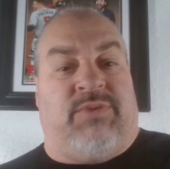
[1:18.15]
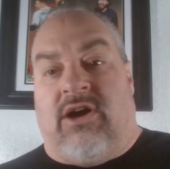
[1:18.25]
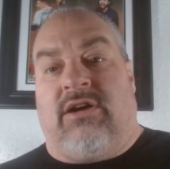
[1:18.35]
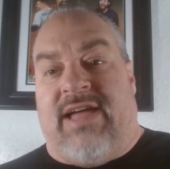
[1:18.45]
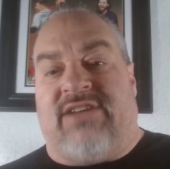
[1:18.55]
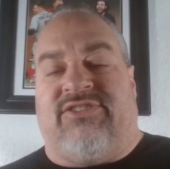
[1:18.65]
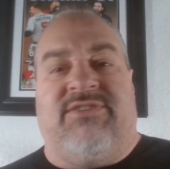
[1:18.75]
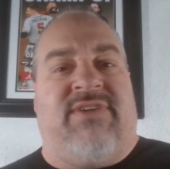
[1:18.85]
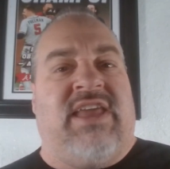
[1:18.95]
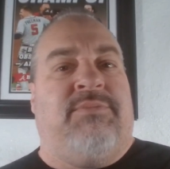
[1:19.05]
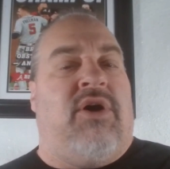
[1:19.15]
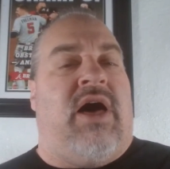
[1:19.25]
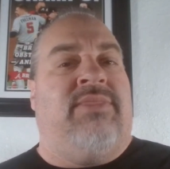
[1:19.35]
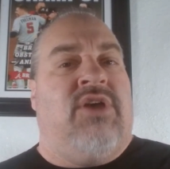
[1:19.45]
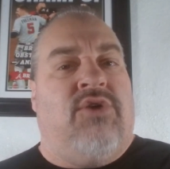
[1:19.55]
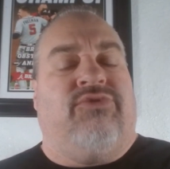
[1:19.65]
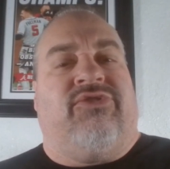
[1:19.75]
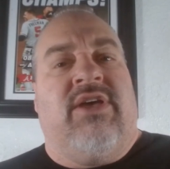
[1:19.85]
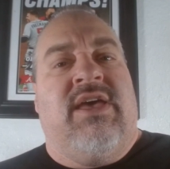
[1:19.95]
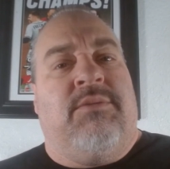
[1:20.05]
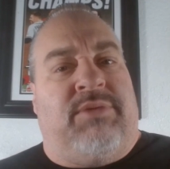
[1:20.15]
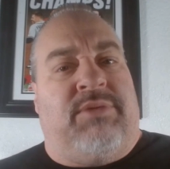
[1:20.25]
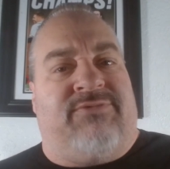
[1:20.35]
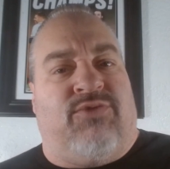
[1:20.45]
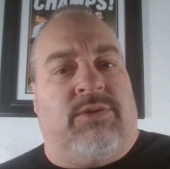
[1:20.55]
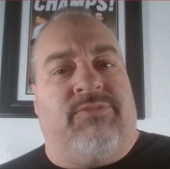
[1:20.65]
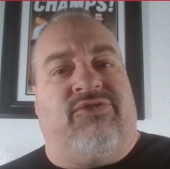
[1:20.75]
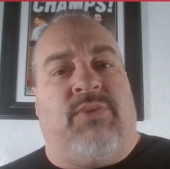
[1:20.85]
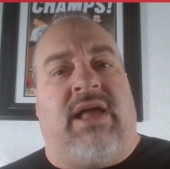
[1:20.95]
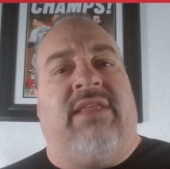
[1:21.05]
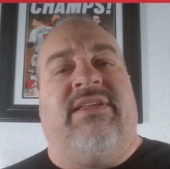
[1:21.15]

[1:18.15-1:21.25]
we are actually available on those platforms as well.